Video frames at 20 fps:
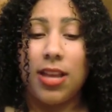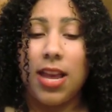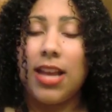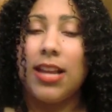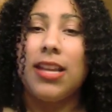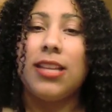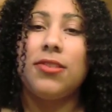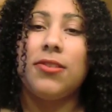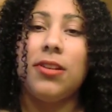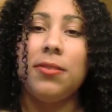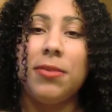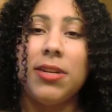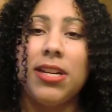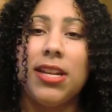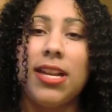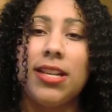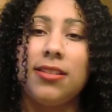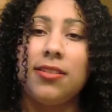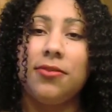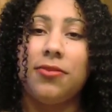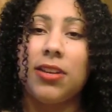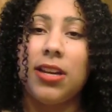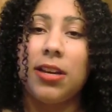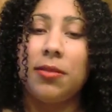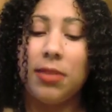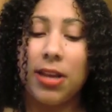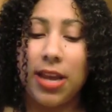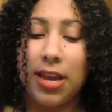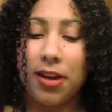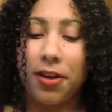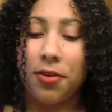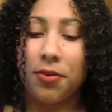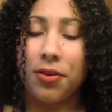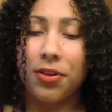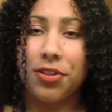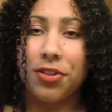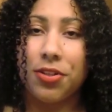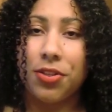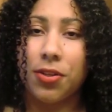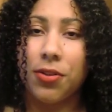I guess it would have been nice if I had it
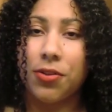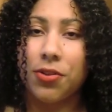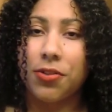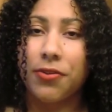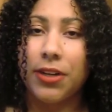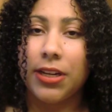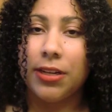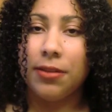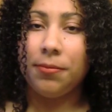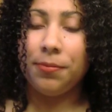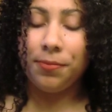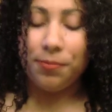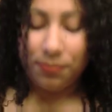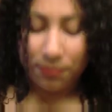on and showed you, right?